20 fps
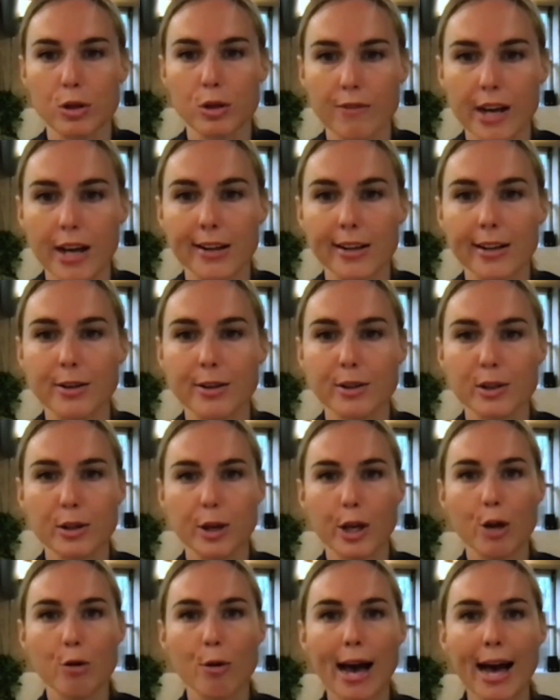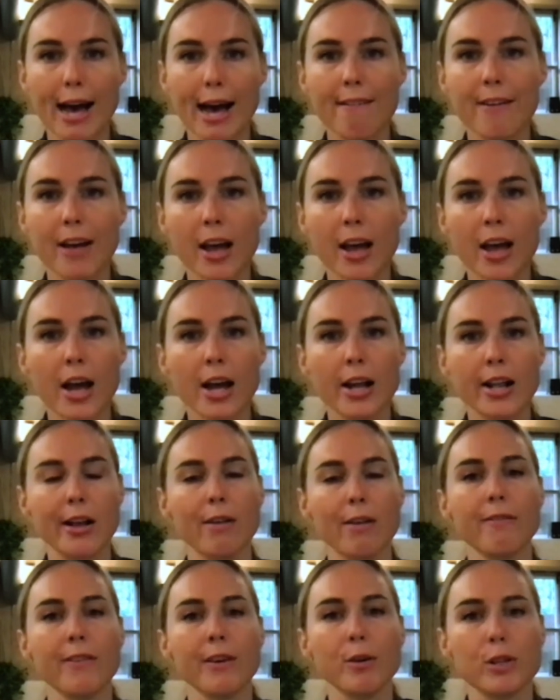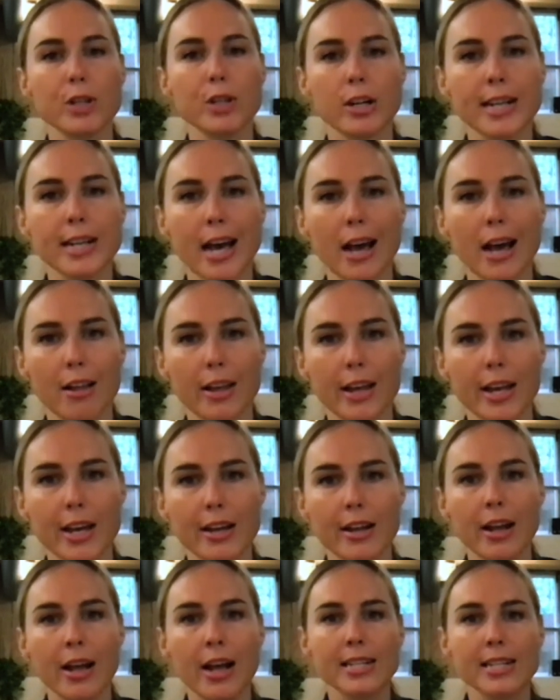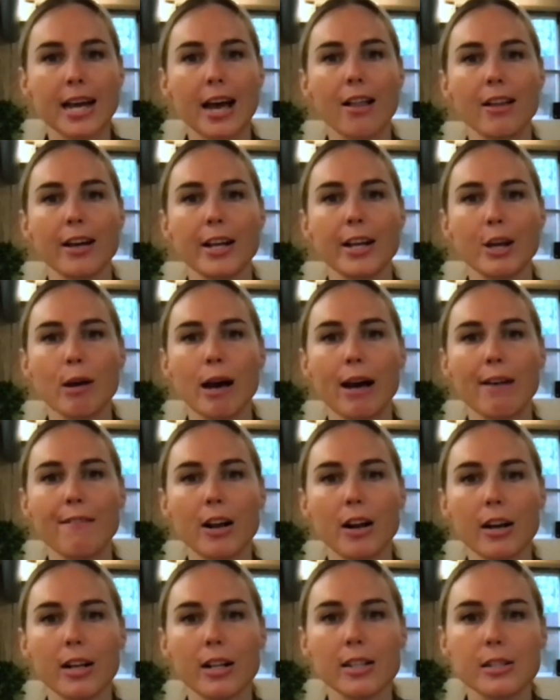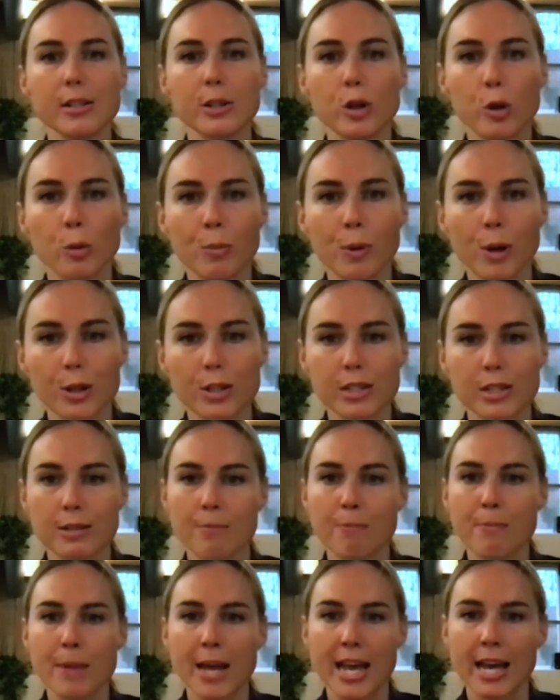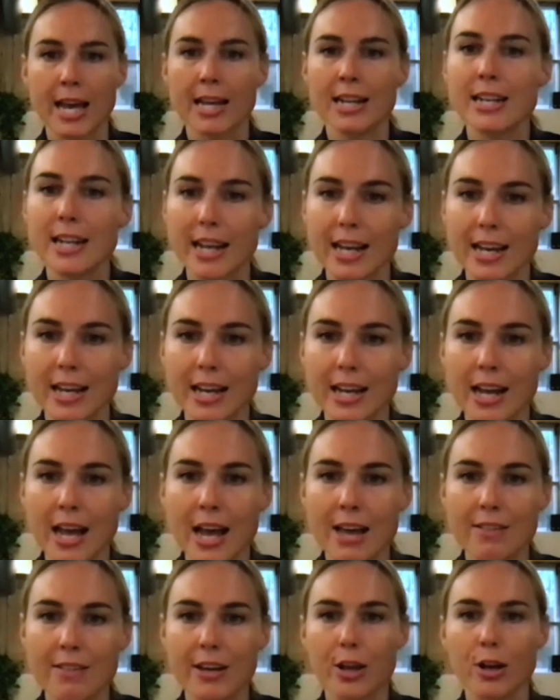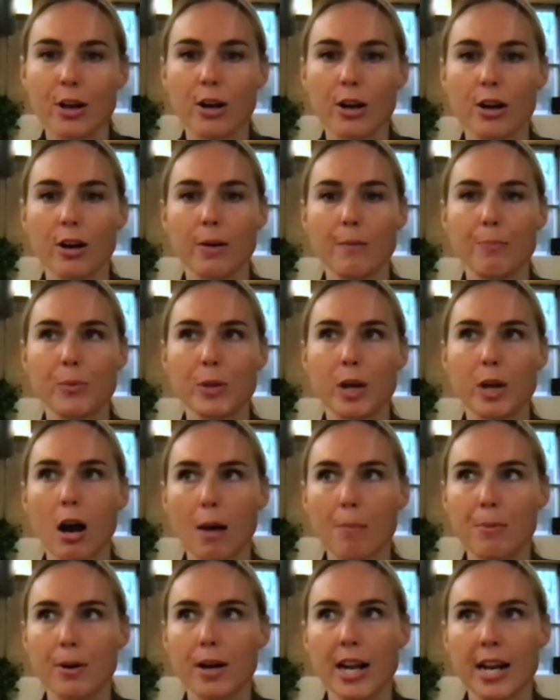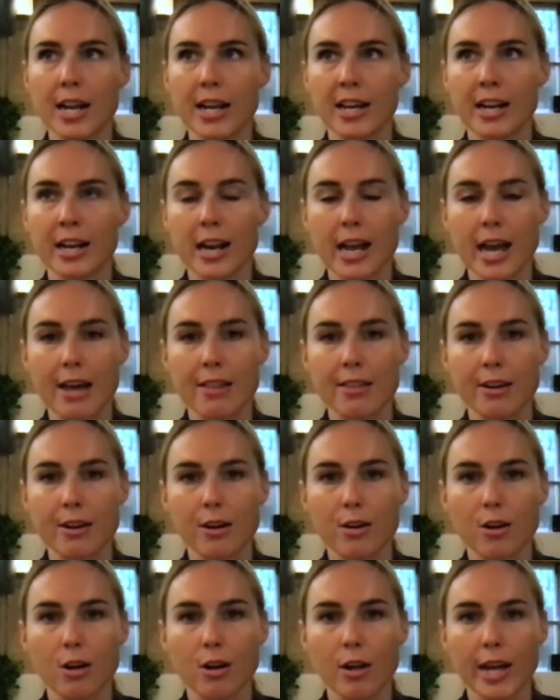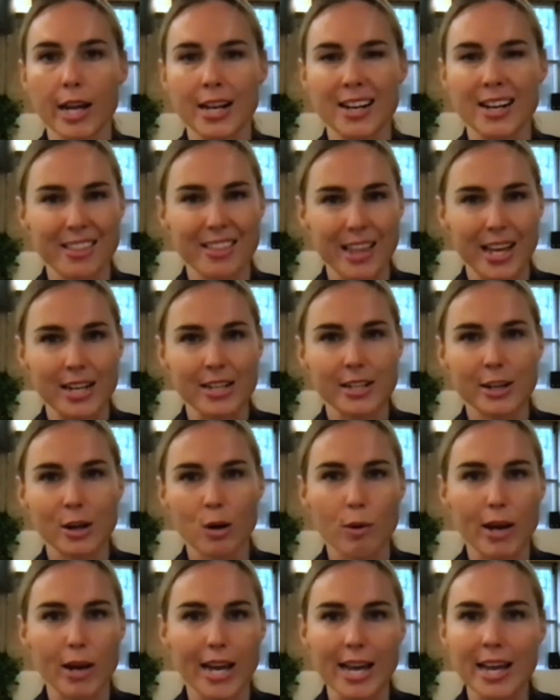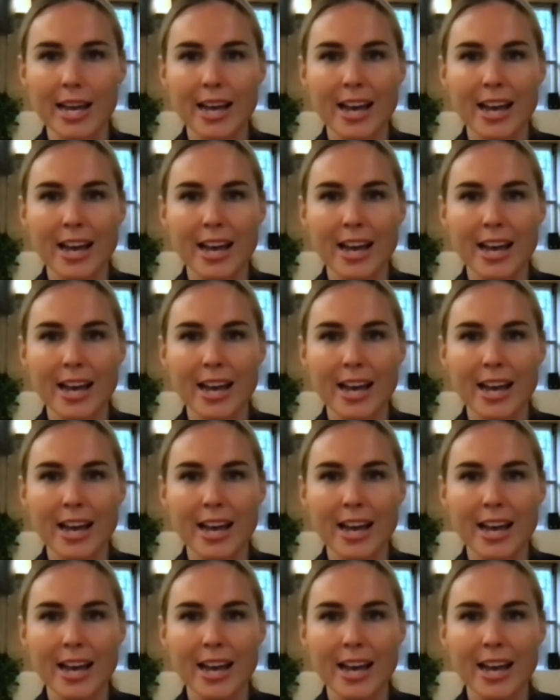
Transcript: with social value. So you have your future talent talent. You have your consumers demanding that you're operating in an ethical and authentic